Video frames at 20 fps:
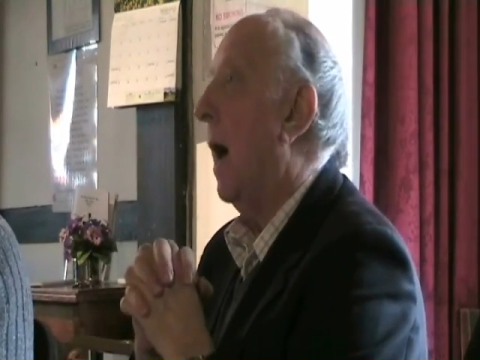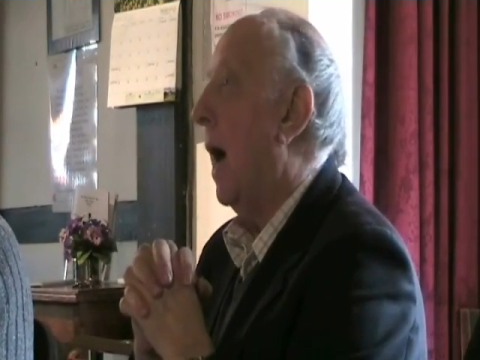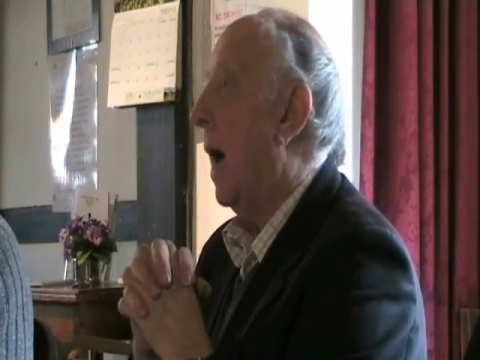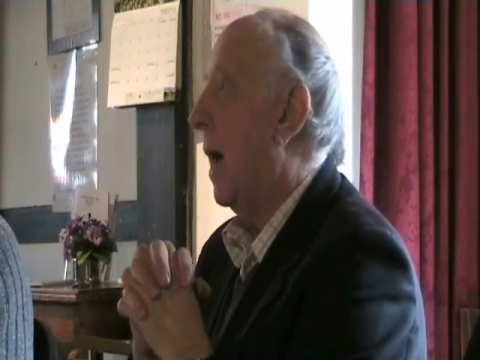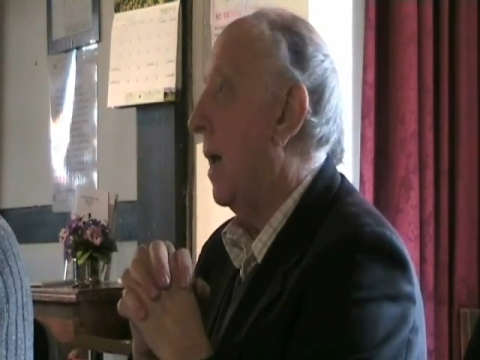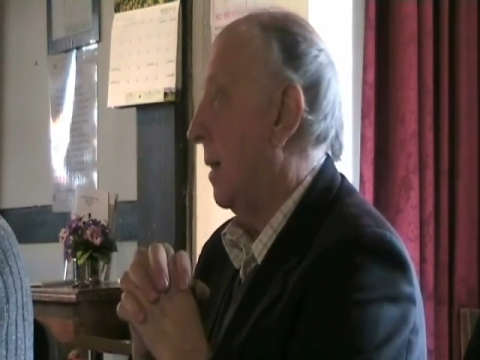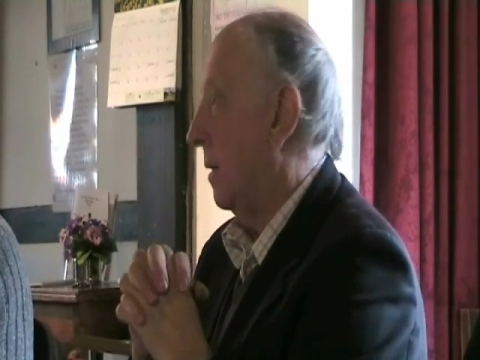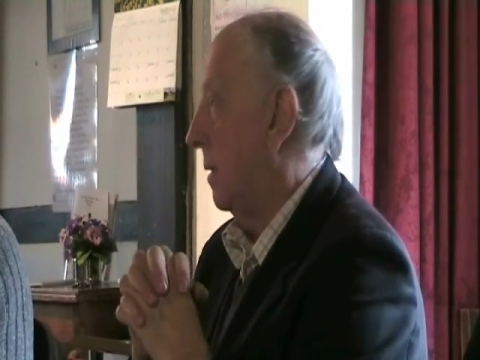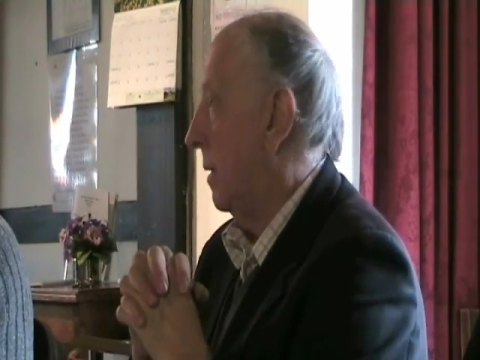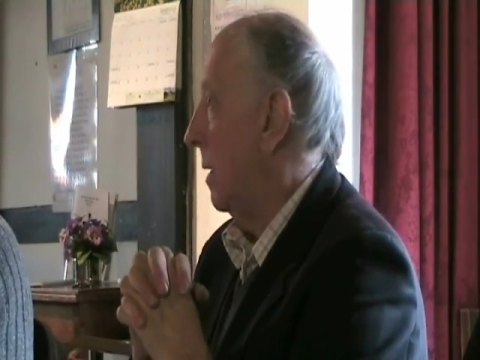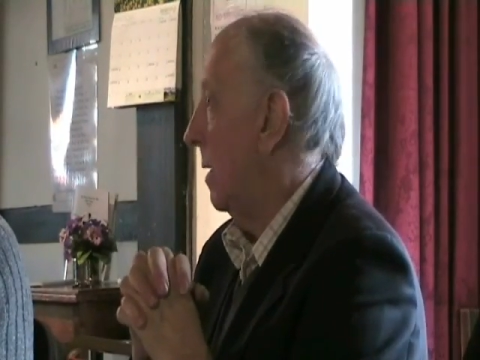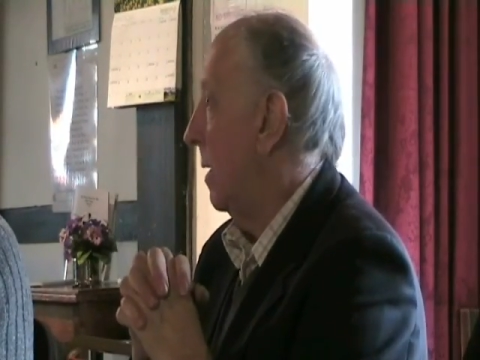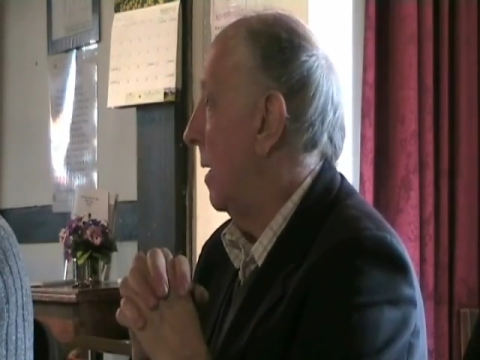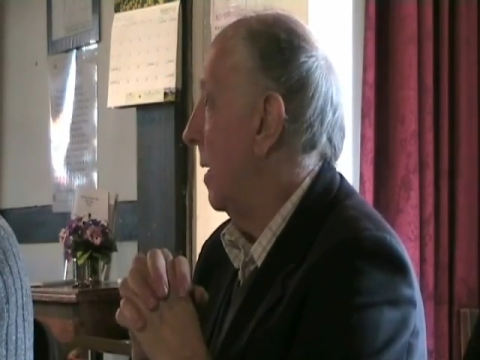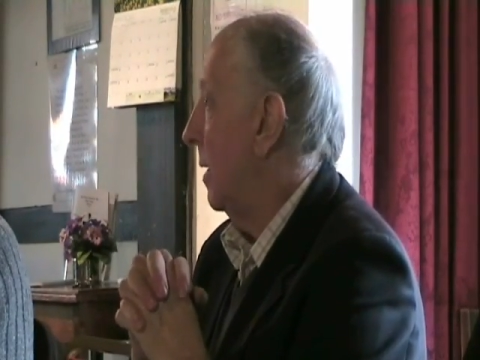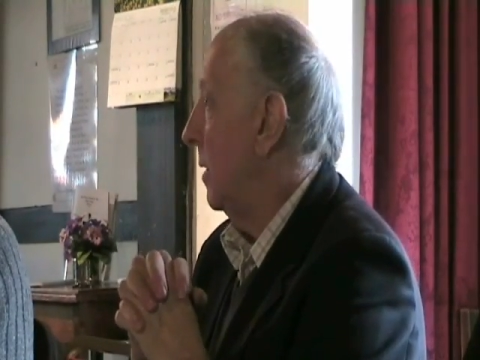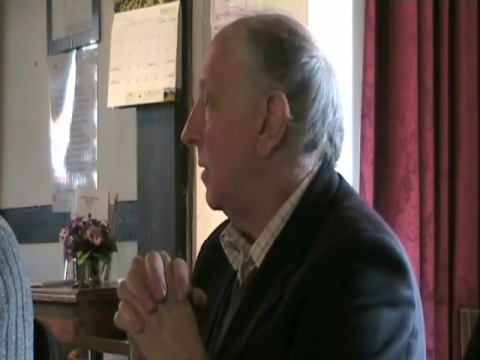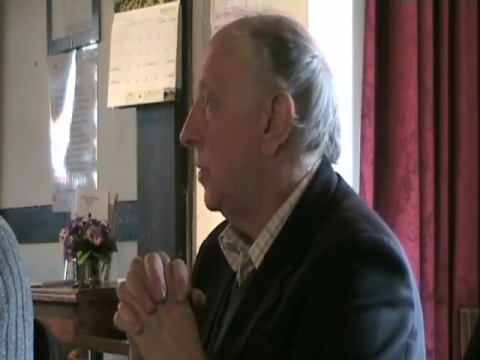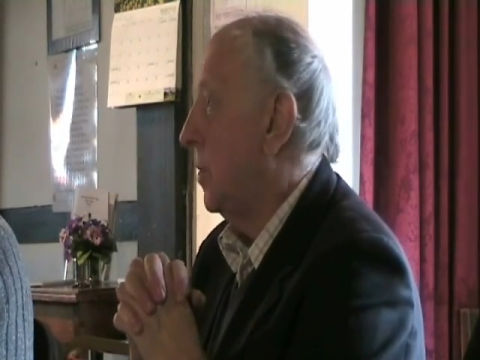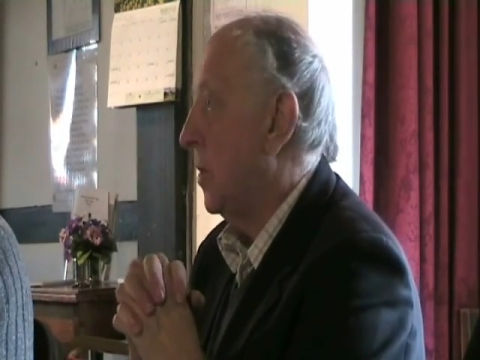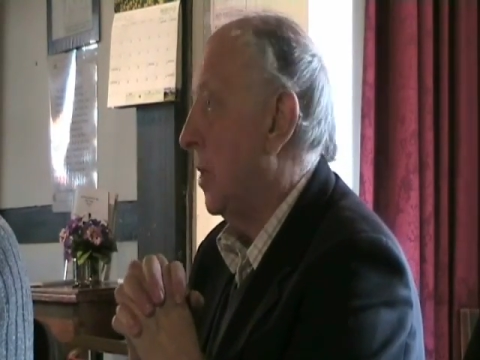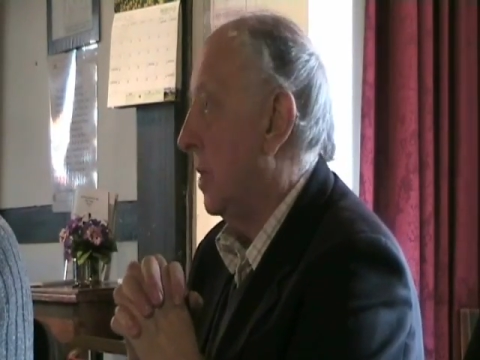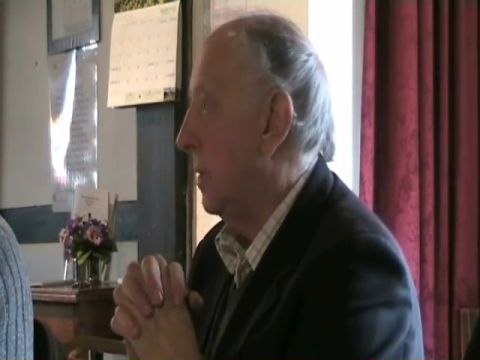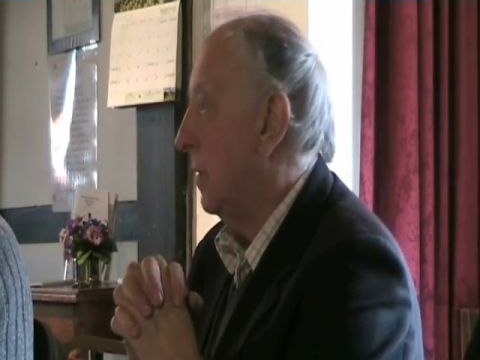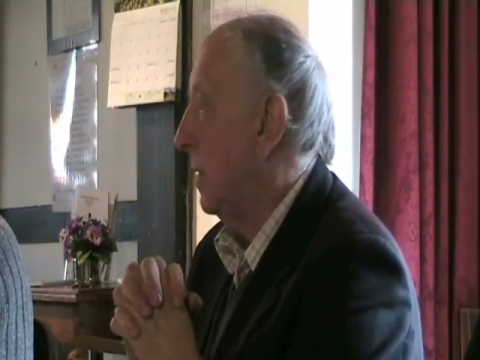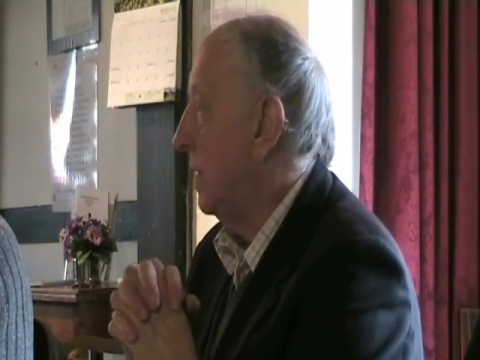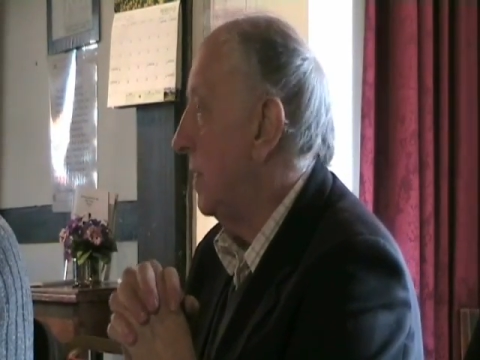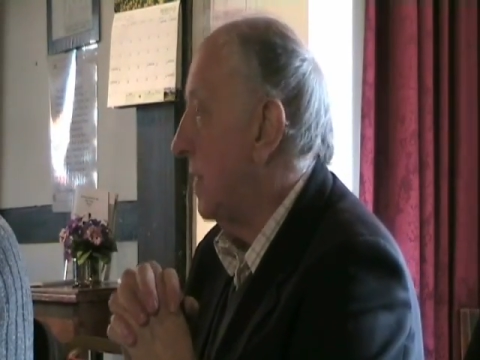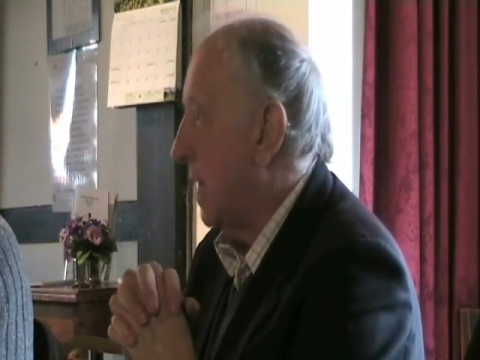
and turn the